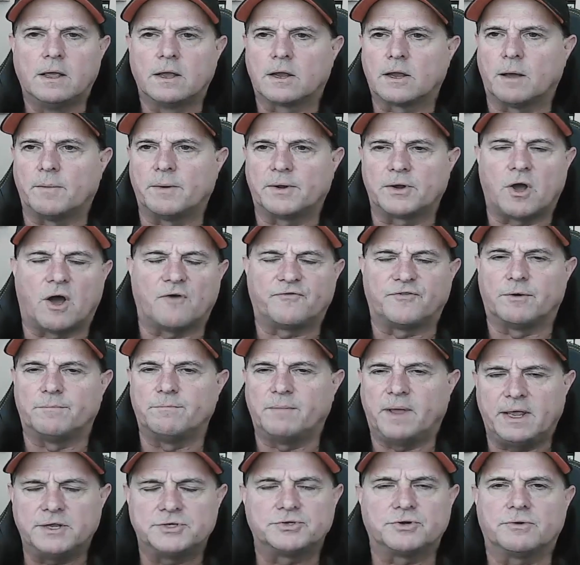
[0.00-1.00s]
coming off a
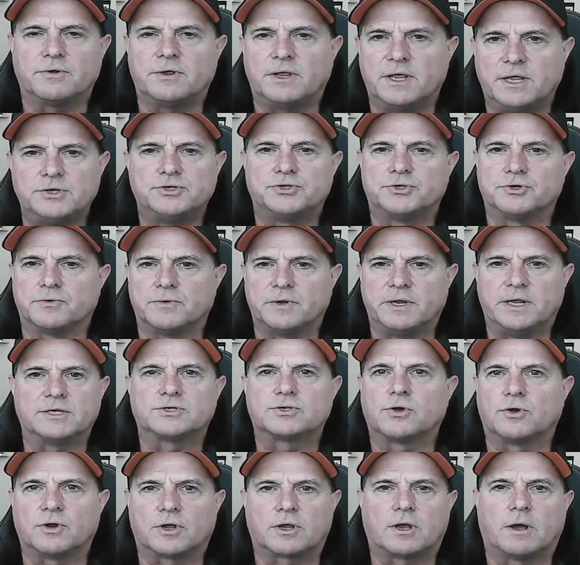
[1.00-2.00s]
major injury, is
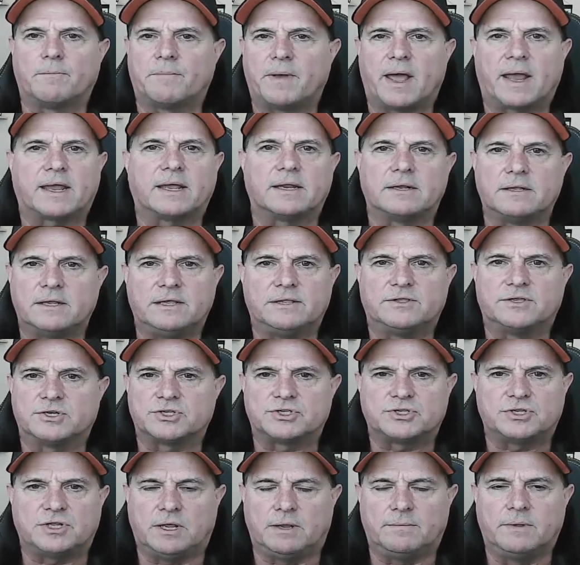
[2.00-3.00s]
going to come back and lead
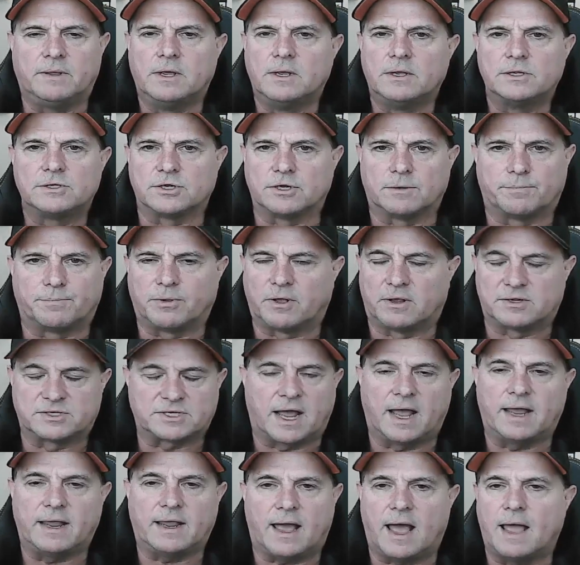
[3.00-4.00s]
this team to the playoffs.
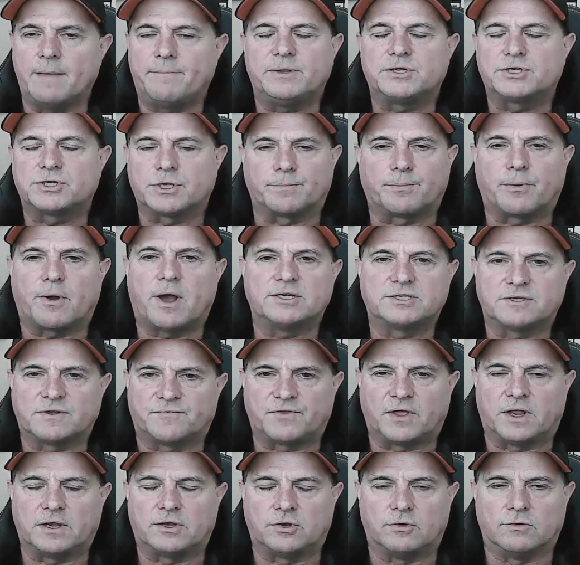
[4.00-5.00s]
I'd be surprised if
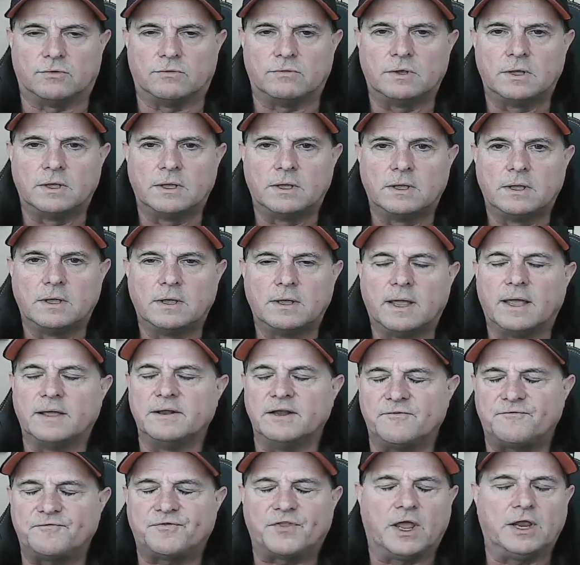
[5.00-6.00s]
they do. And
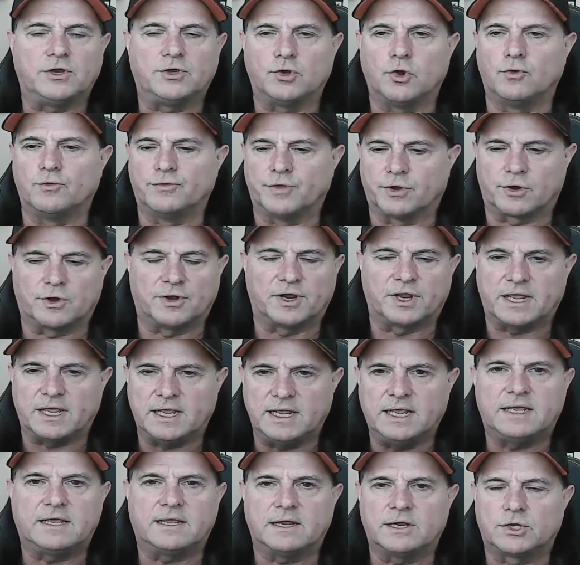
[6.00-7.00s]
if they do, they're going
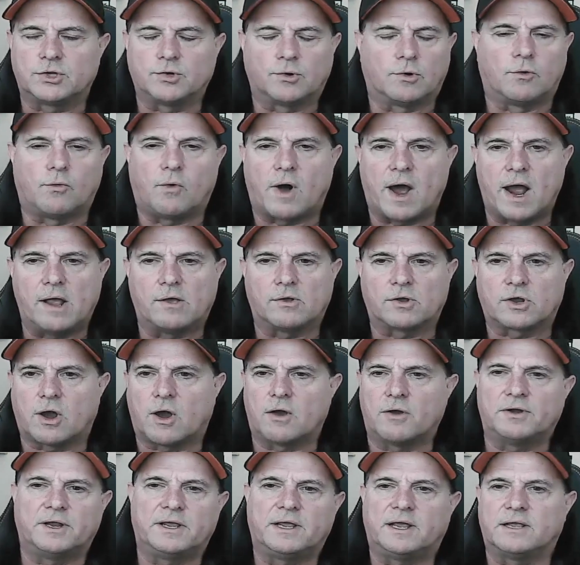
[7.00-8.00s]
to eke into a wild
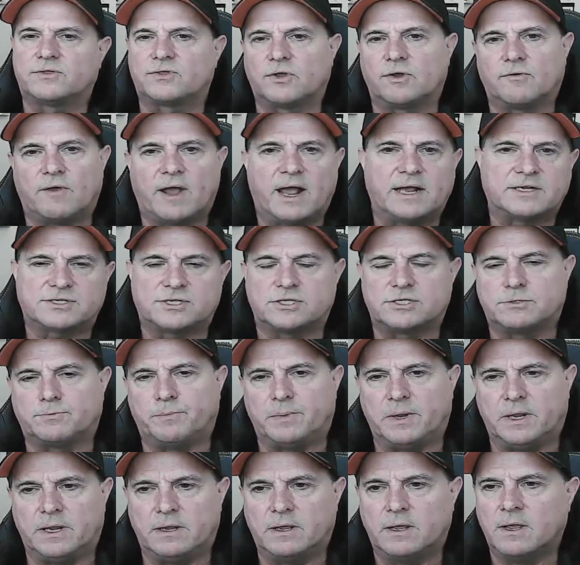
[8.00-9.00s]
card and get their asses
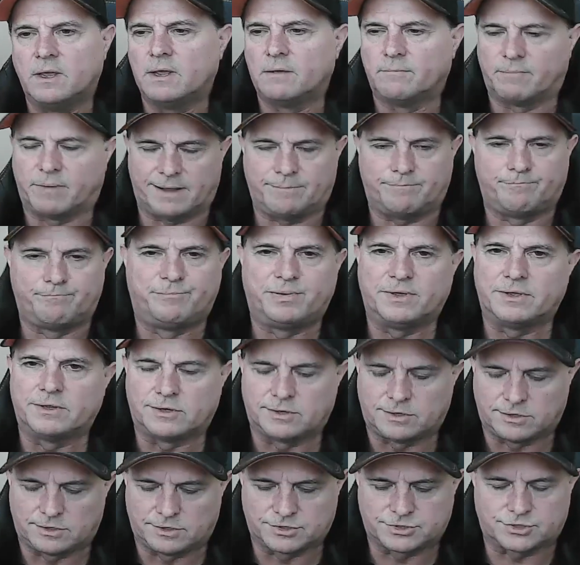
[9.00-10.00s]
beat by
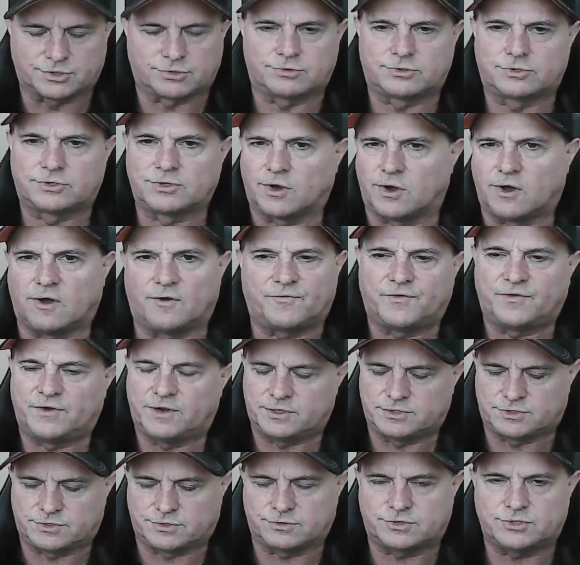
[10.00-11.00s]
Bills or
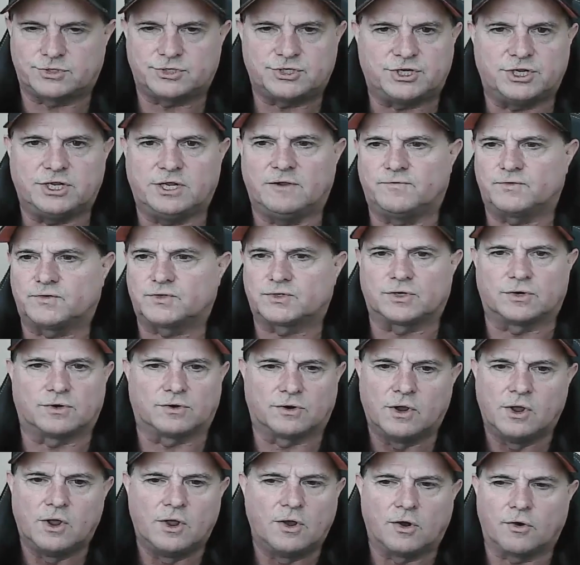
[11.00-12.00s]
Dolphins or Chiefs
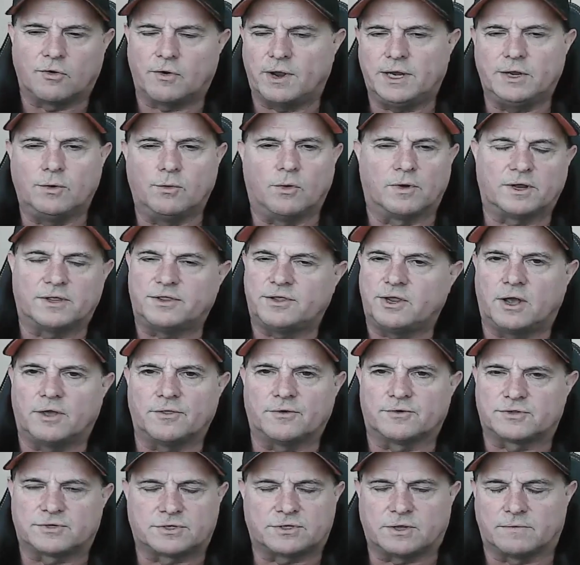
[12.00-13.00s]
or any one of the
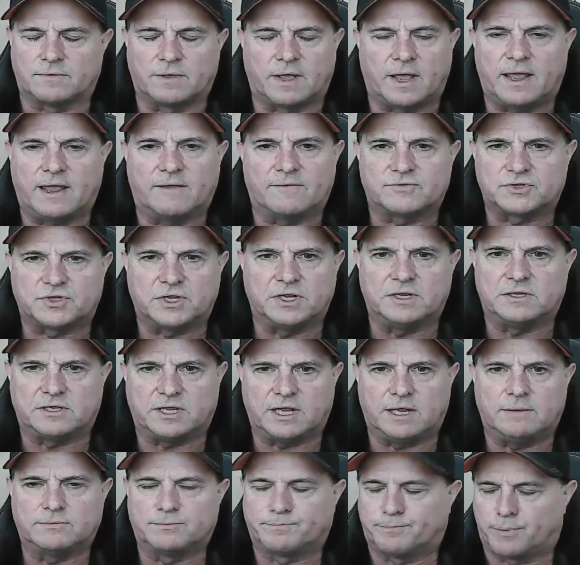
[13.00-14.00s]
other AFC
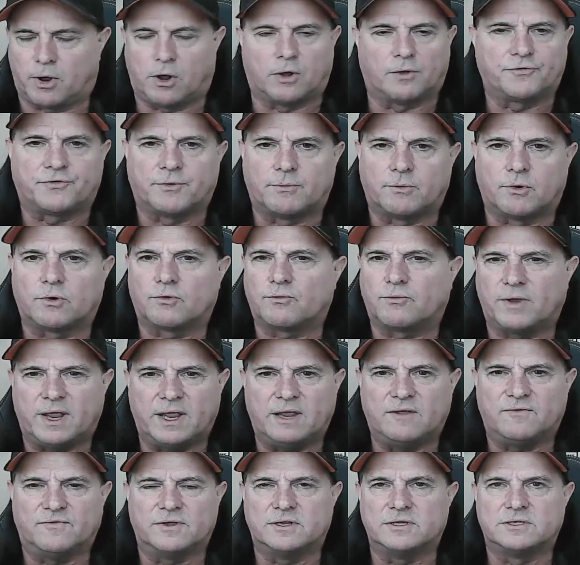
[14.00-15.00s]
teams, Baltimore
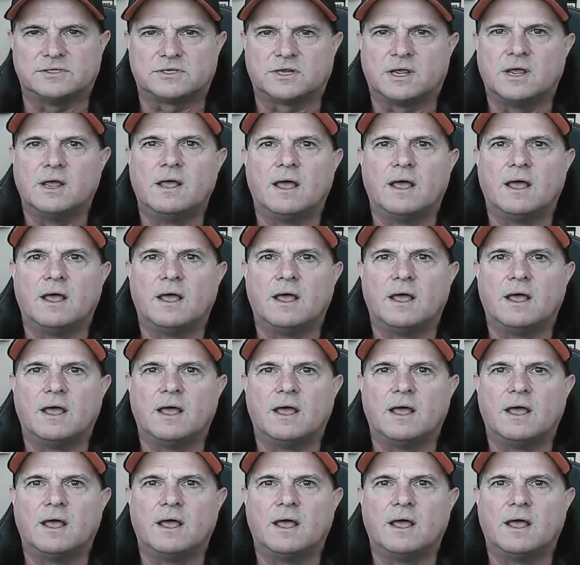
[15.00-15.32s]
Ravens.